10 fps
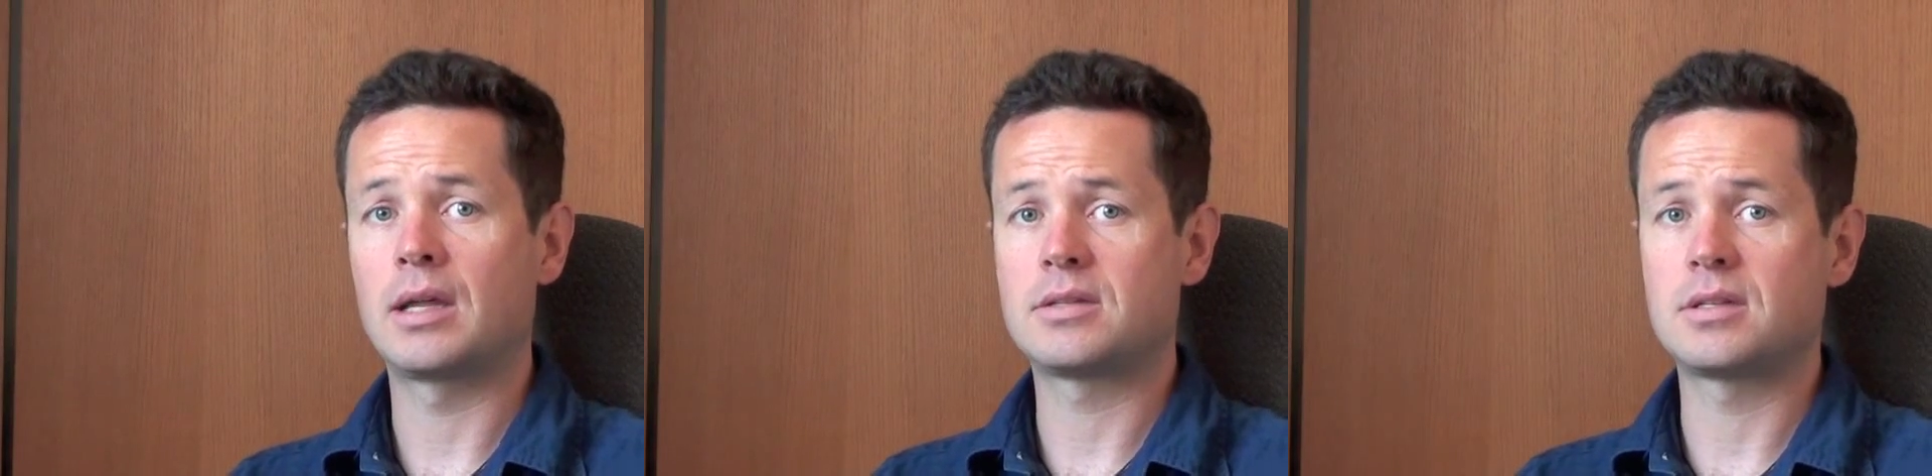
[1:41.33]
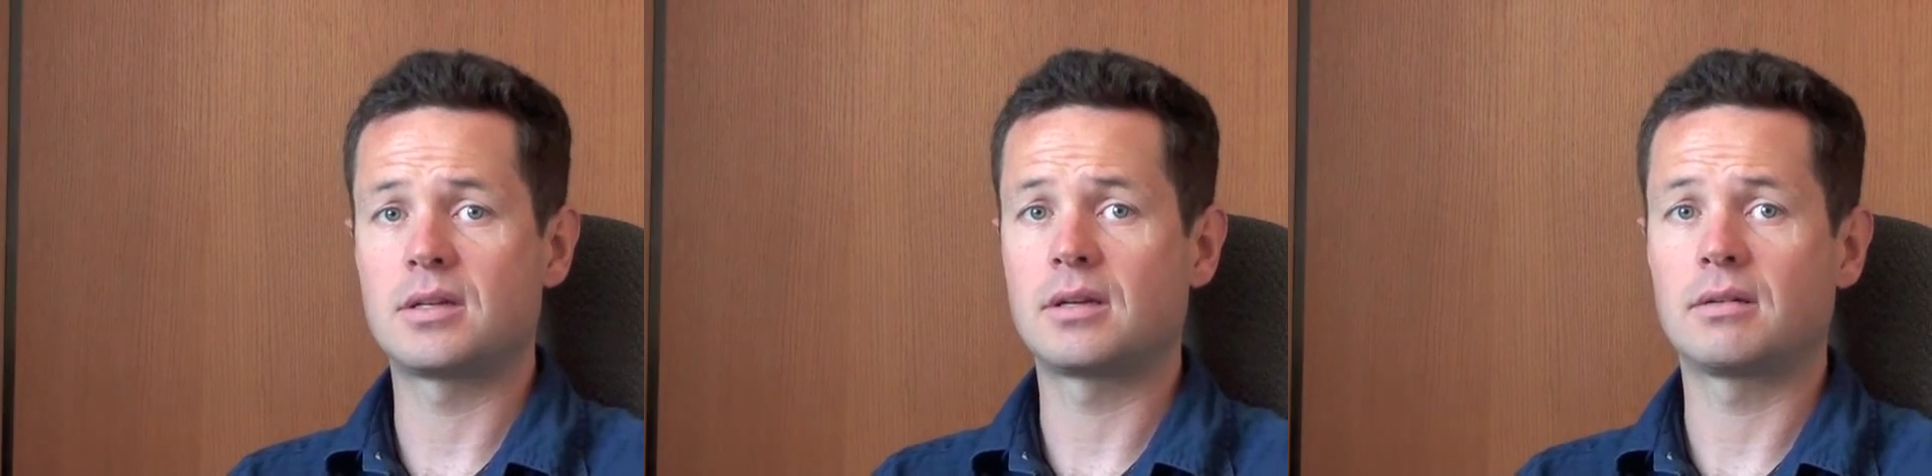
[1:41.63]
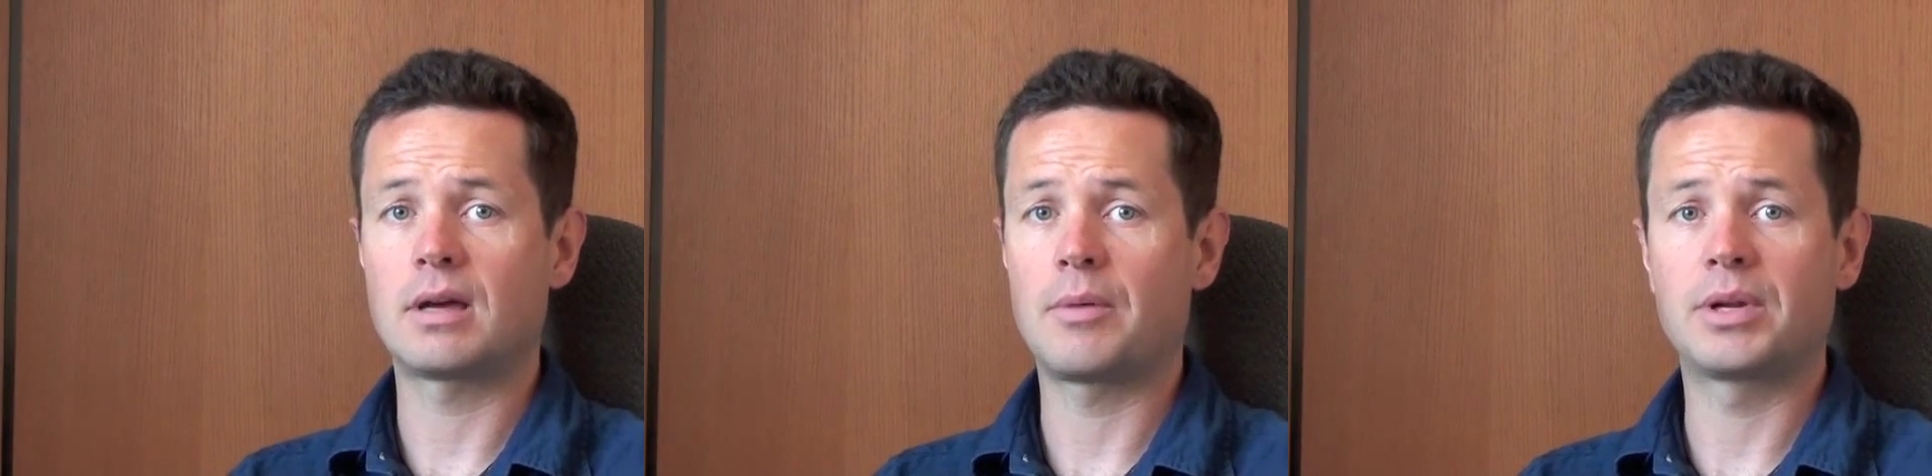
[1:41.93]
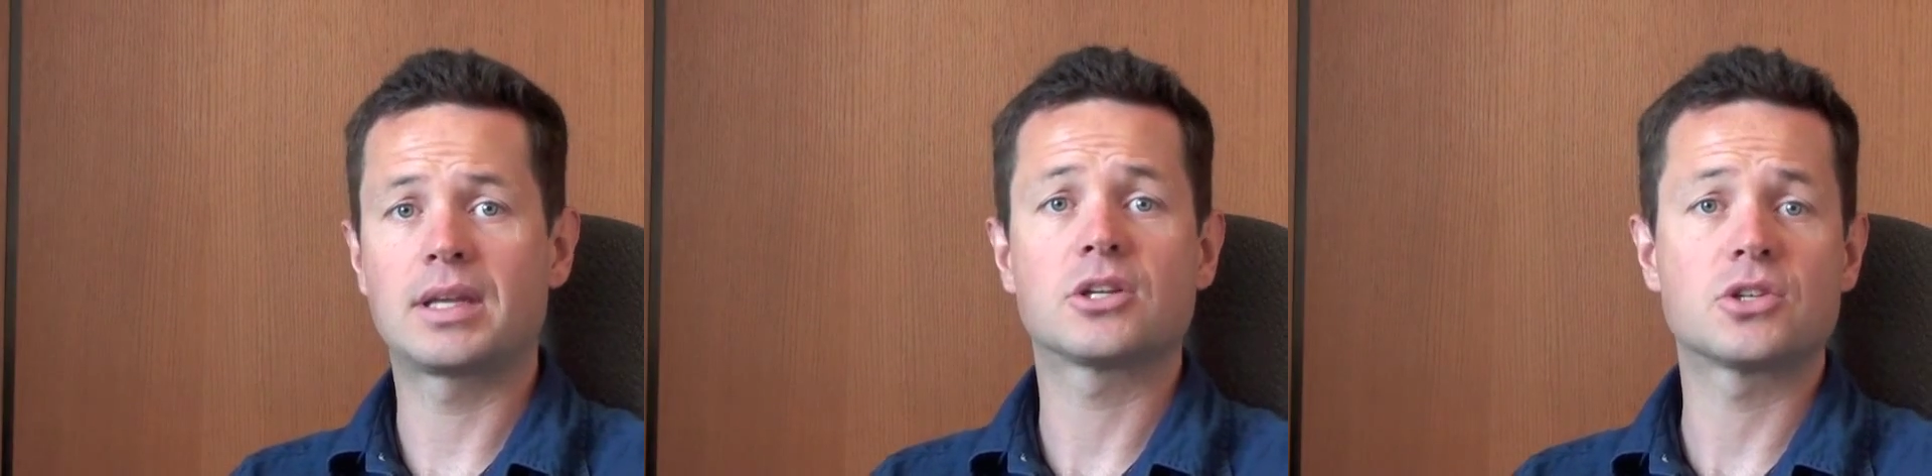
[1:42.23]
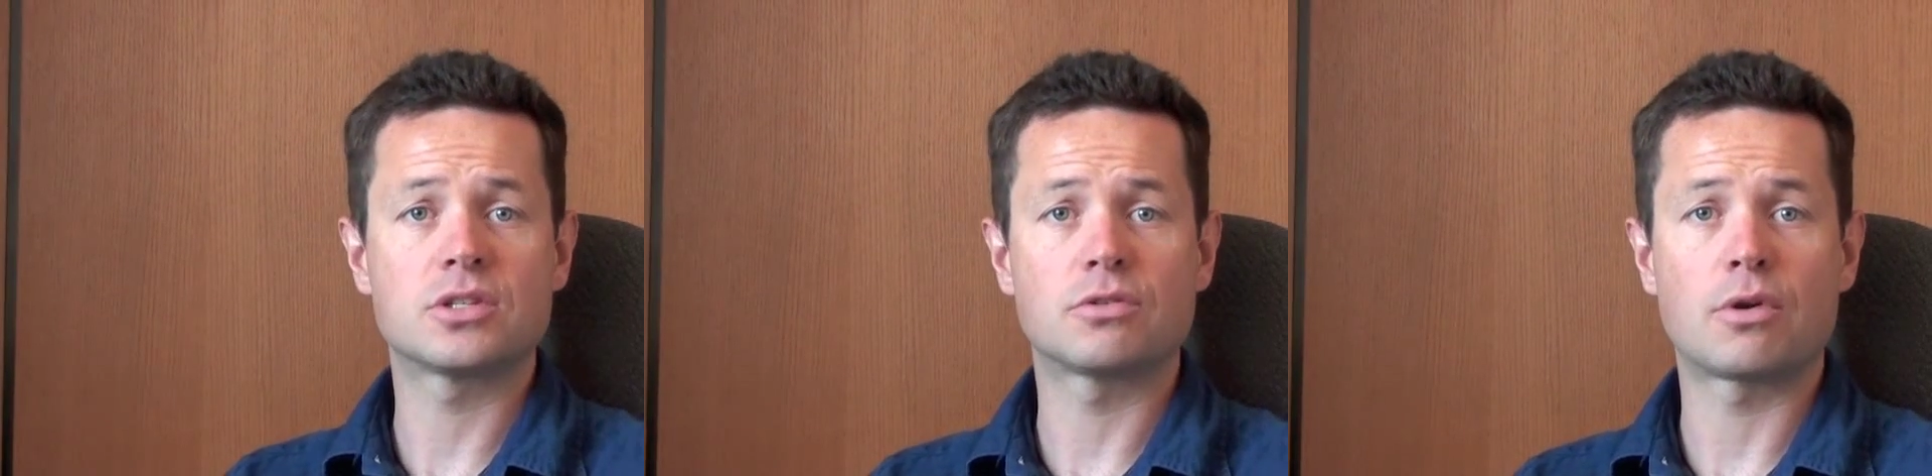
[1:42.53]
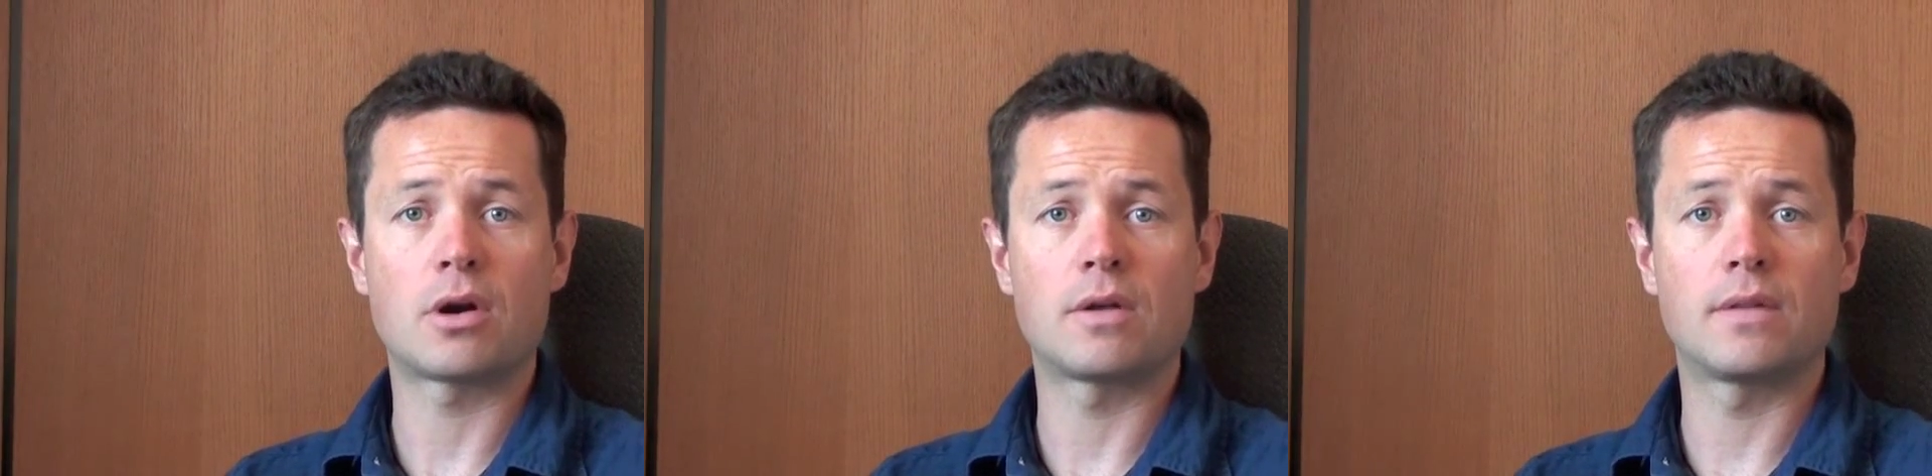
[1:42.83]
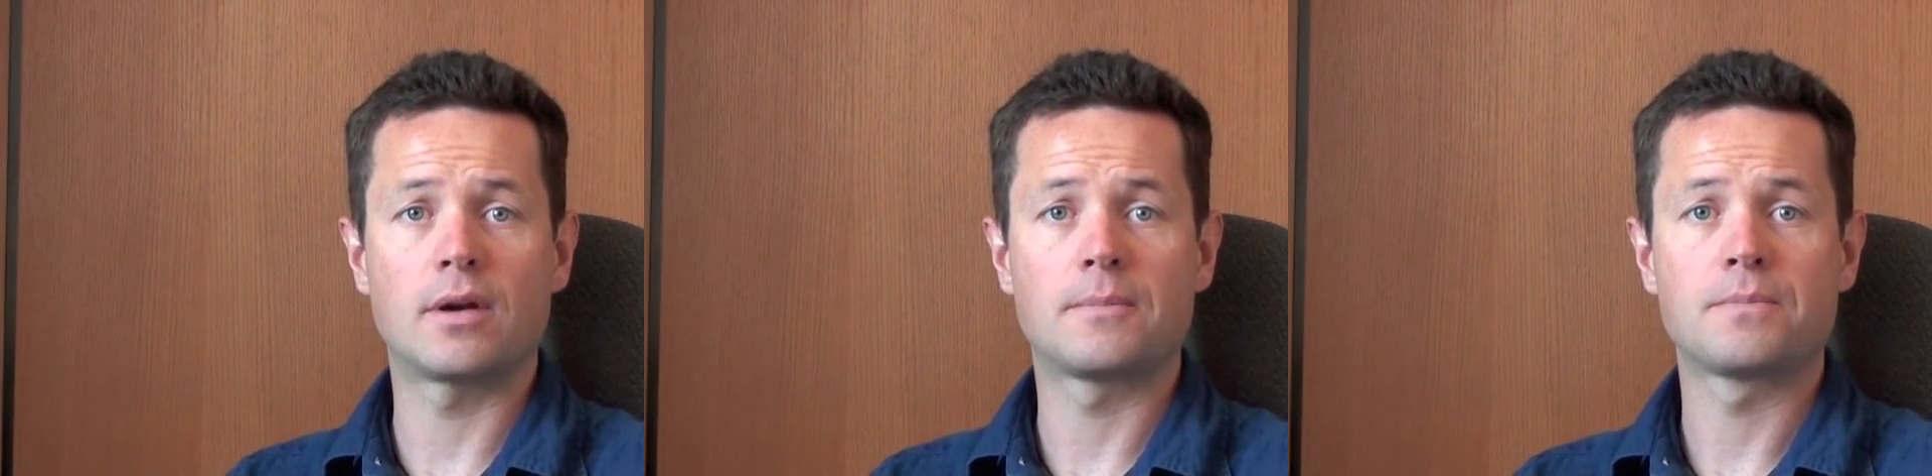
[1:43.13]
and seeing how many kitchens there are
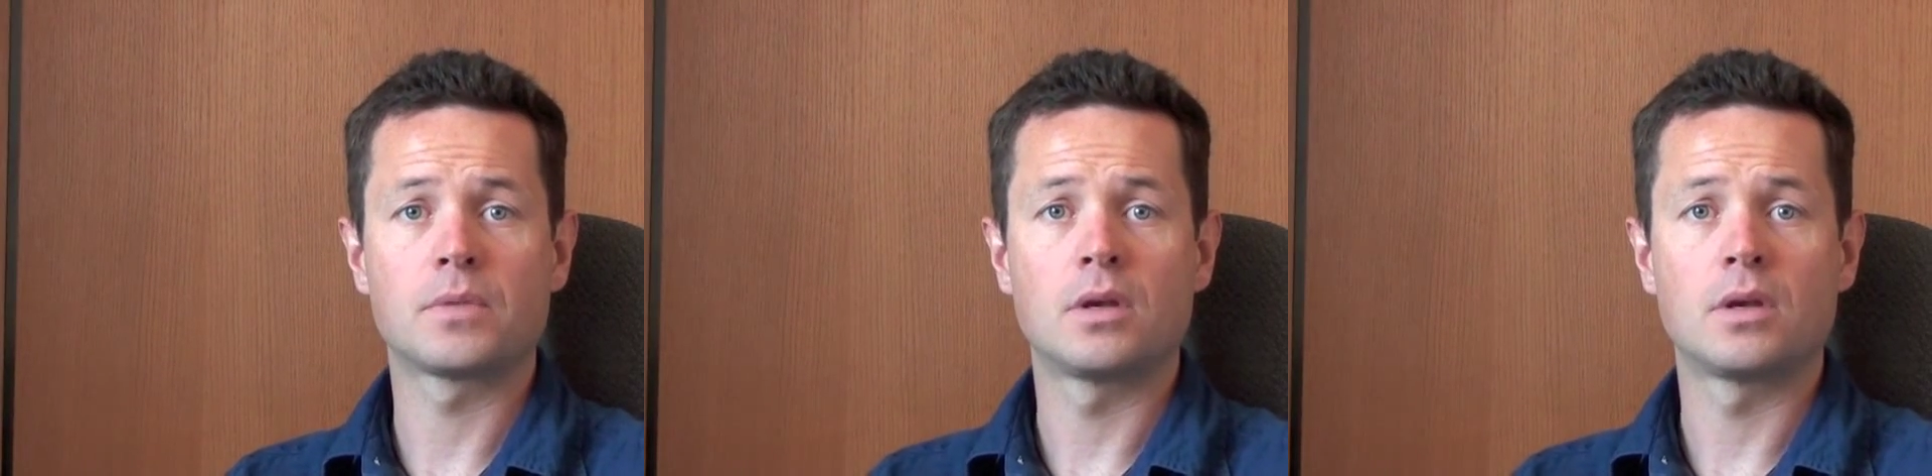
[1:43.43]
in there.